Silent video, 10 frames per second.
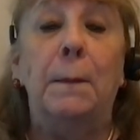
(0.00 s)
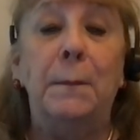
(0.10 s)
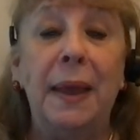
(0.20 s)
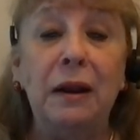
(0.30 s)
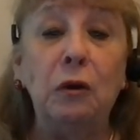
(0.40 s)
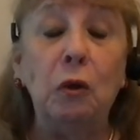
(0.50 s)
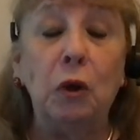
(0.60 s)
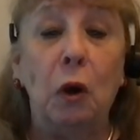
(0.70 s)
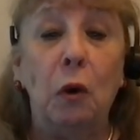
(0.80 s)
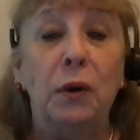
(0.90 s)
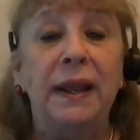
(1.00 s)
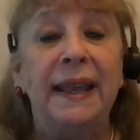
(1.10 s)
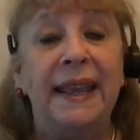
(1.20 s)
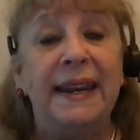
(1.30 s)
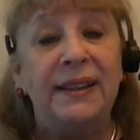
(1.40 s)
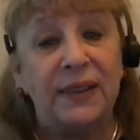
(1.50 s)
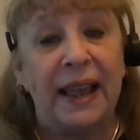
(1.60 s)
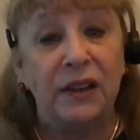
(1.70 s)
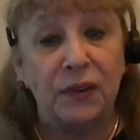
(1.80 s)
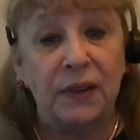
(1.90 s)
Medical coding, in its
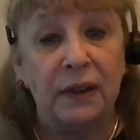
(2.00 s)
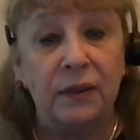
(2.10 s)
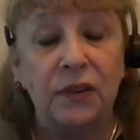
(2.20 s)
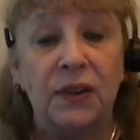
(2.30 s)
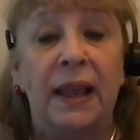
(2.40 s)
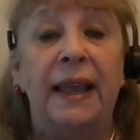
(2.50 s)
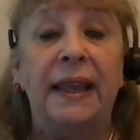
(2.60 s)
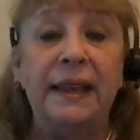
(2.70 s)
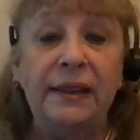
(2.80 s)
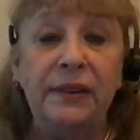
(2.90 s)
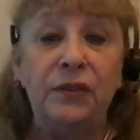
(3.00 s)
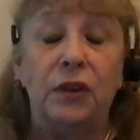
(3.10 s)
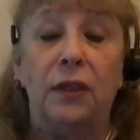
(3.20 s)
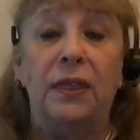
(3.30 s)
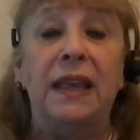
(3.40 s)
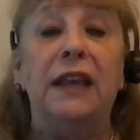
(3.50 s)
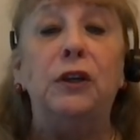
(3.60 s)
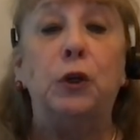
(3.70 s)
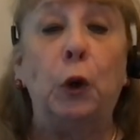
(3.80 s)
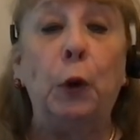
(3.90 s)
essence, is the
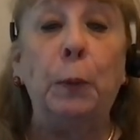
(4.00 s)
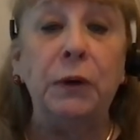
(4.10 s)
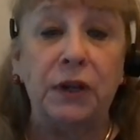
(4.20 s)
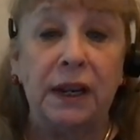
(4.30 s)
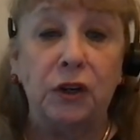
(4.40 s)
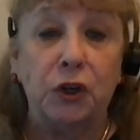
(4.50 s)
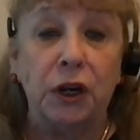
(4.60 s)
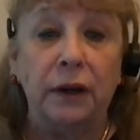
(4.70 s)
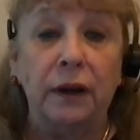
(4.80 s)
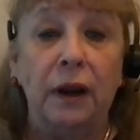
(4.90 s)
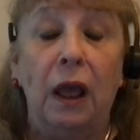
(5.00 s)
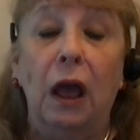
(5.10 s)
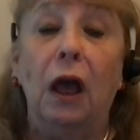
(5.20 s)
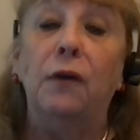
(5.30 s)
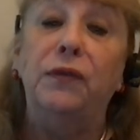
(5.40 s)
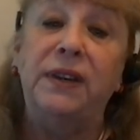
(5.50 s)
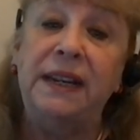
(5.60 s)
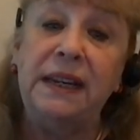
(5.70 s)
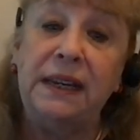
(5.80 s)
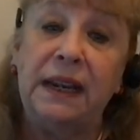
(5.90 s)
interpretation of
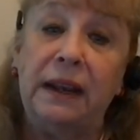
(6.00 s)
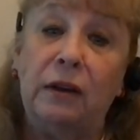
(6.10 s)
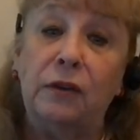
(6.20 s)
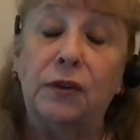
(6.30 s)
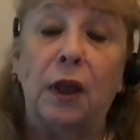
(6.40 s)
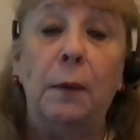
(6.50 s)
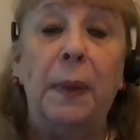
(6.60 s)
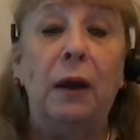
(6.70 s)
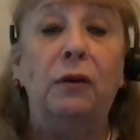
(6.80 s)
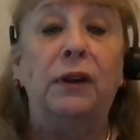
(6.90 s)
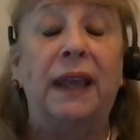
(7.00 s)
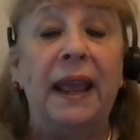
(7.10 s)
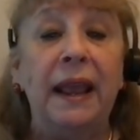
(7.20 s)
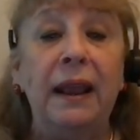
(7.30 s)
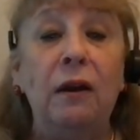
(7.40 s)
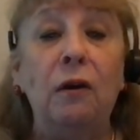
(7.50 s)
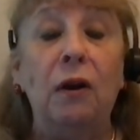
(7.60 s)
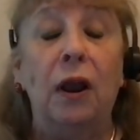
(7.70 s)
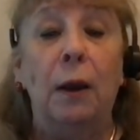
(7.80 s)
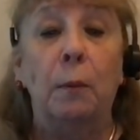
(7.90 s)
details about
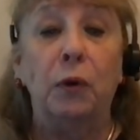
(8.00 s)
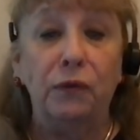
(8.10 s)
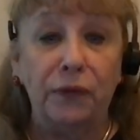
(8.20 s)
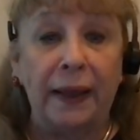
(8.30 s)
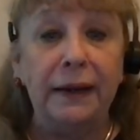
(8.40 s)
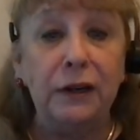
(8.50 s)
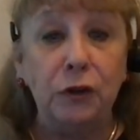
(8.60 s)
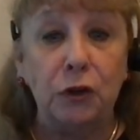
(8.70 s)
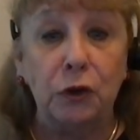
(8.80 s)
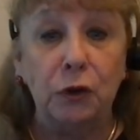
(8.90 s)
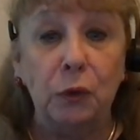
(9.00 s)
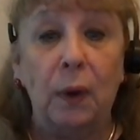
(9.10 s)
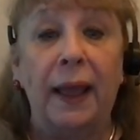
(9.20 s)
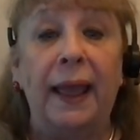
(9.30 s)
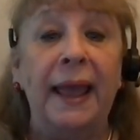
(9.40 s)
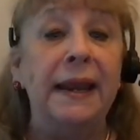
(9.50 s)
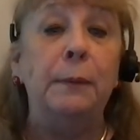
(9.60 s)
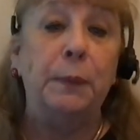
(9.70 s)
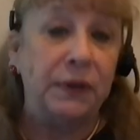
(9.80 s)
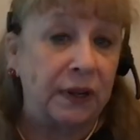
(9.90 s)
care provided to any
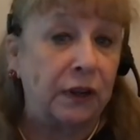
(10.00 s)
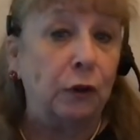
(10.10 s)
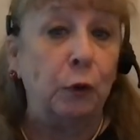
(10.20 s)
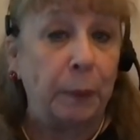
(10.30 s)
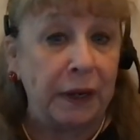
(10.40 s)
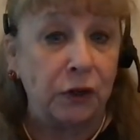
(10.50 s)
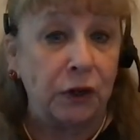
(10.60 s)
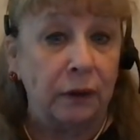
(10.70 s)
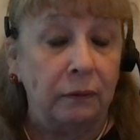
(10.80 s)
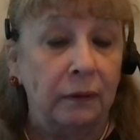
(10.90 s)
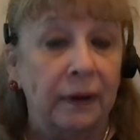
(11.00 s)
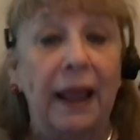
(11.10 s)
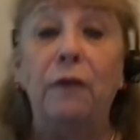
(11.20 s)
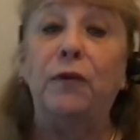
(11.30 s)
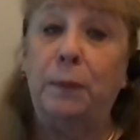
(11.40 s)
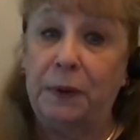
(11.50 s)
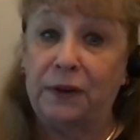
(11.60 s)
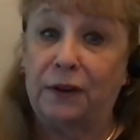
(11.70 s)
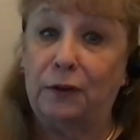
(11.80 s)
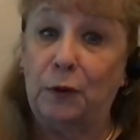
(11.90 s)
particular patient, every
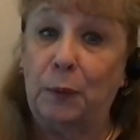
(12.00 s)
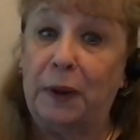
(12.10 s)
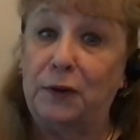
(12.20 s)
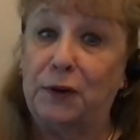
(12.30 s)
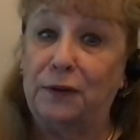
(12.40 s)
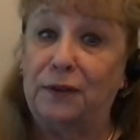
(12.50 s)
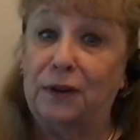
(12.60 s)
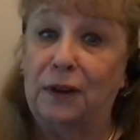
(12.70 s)
particular patient.